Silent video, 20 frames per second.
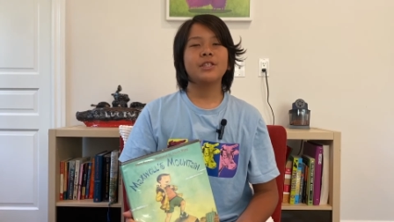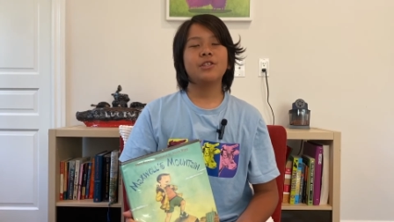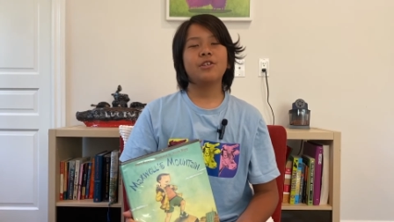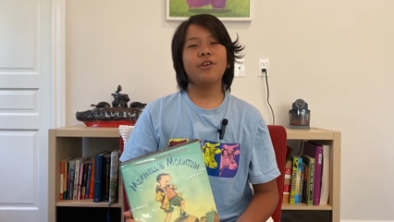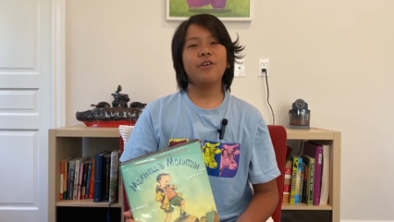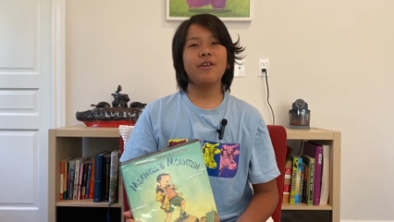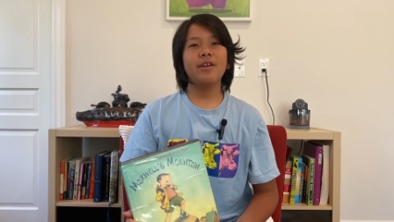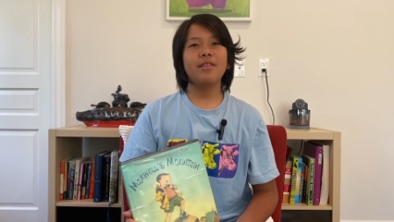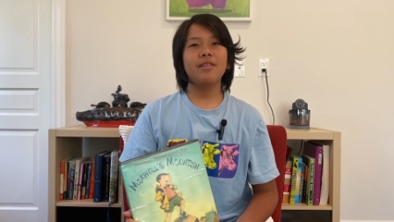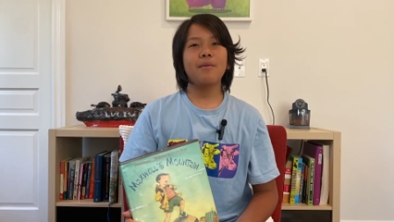
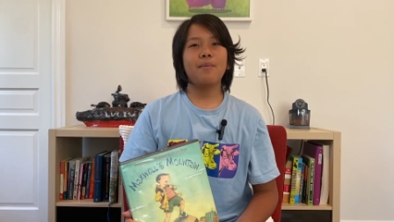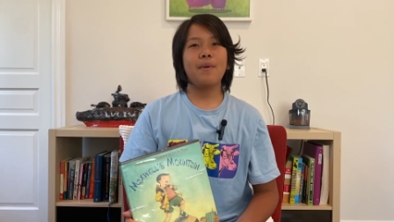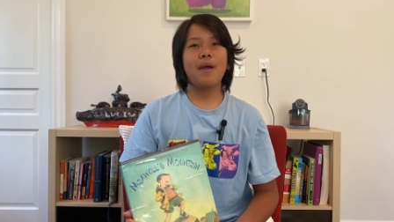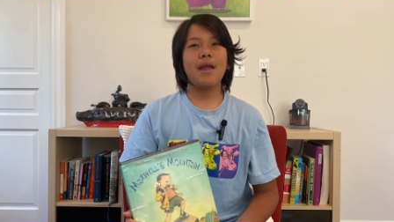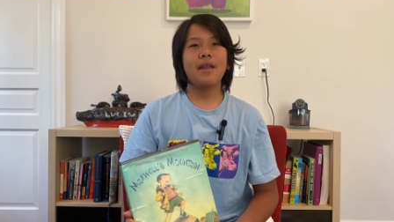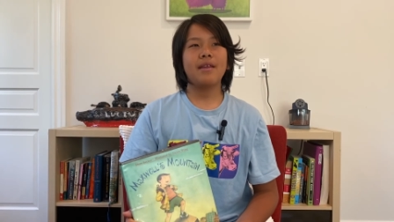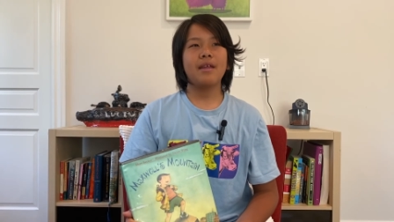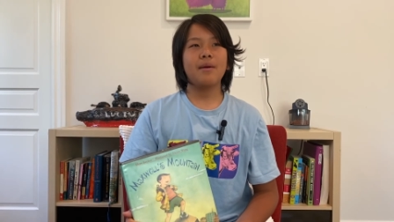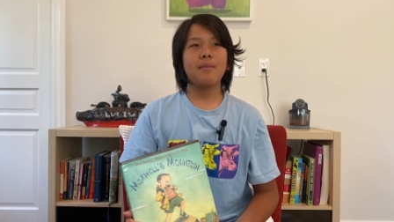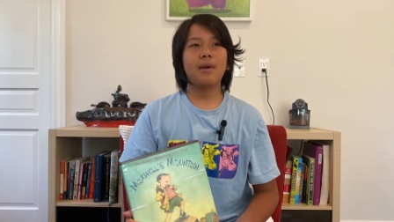During the
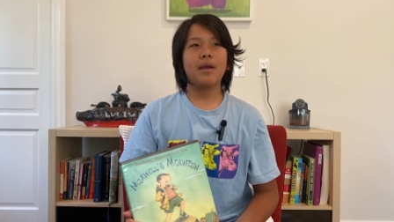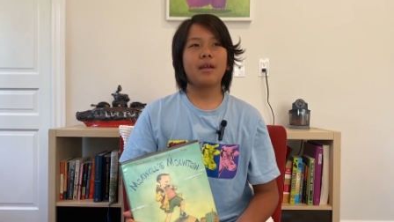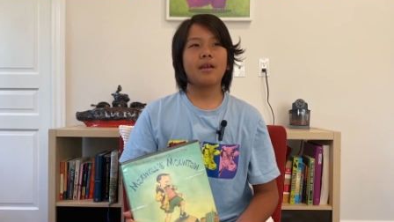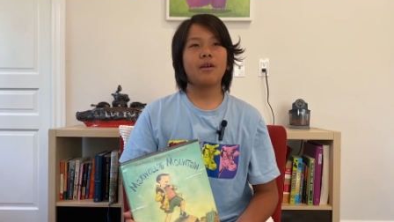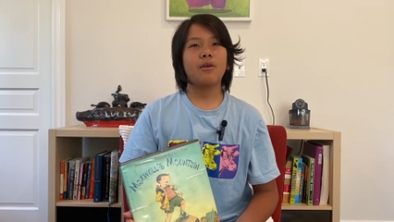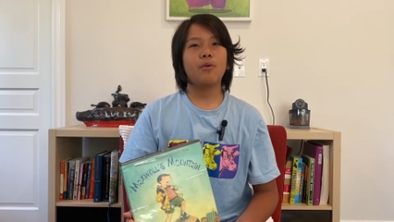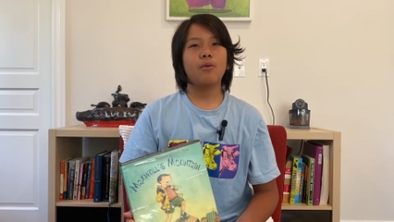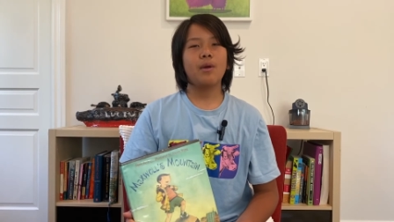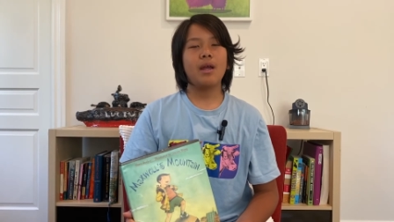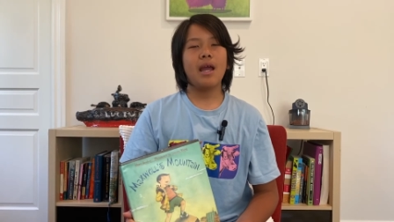pandemic,
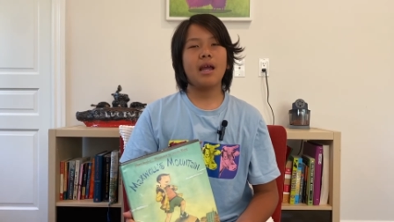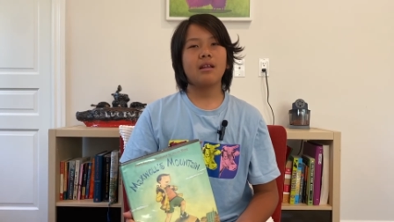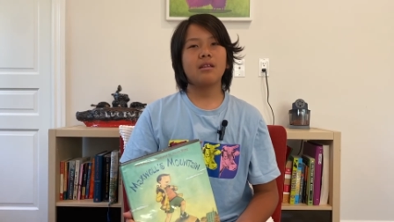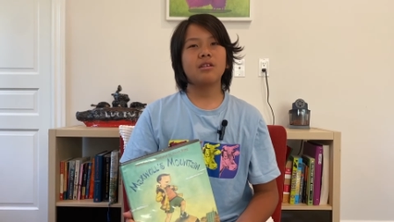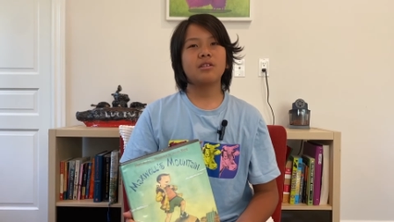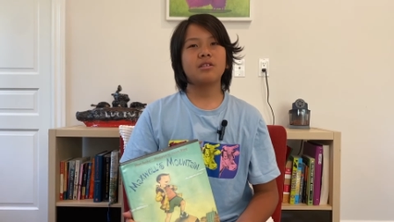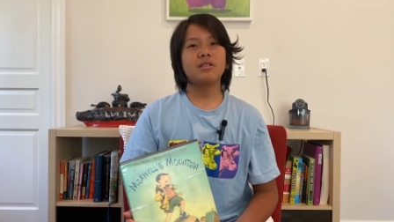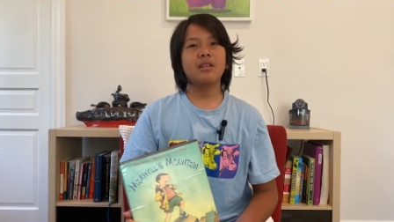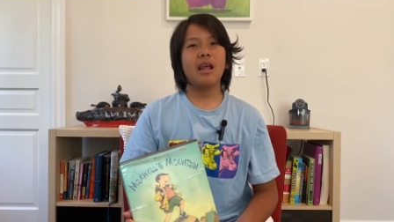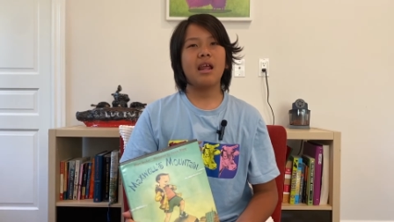we had
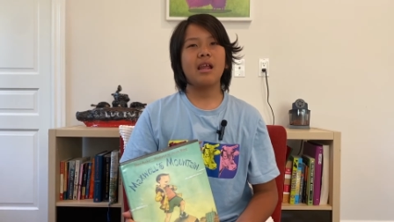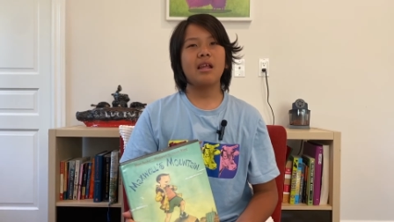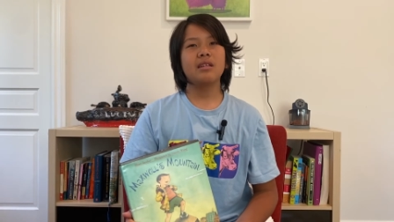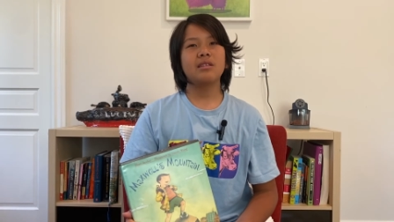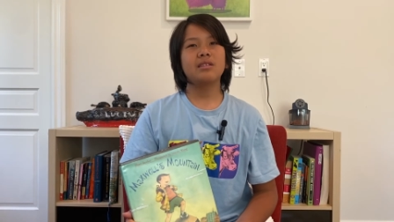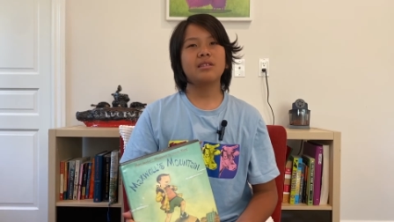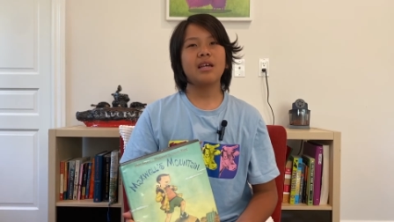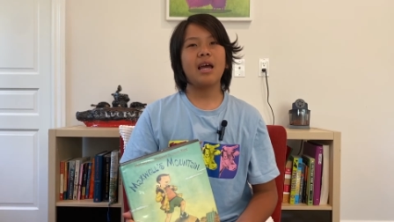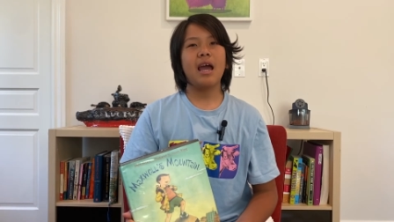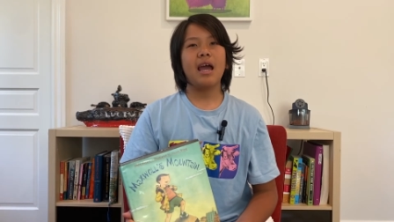to stay
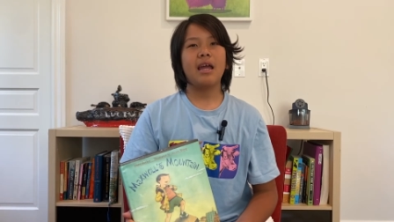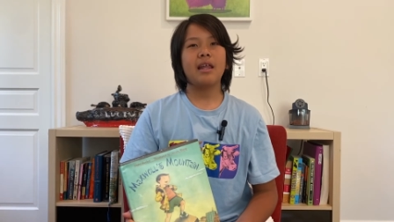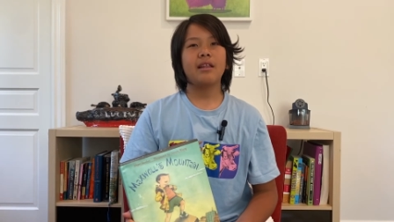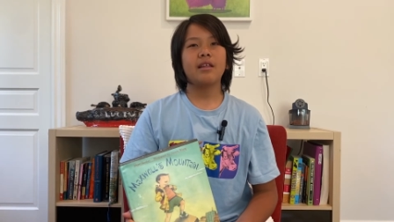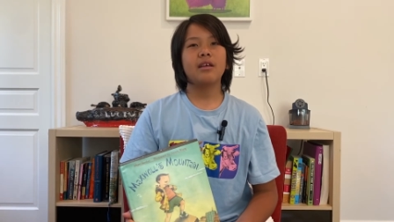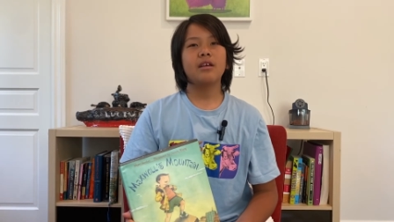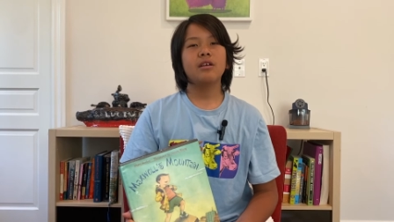inside,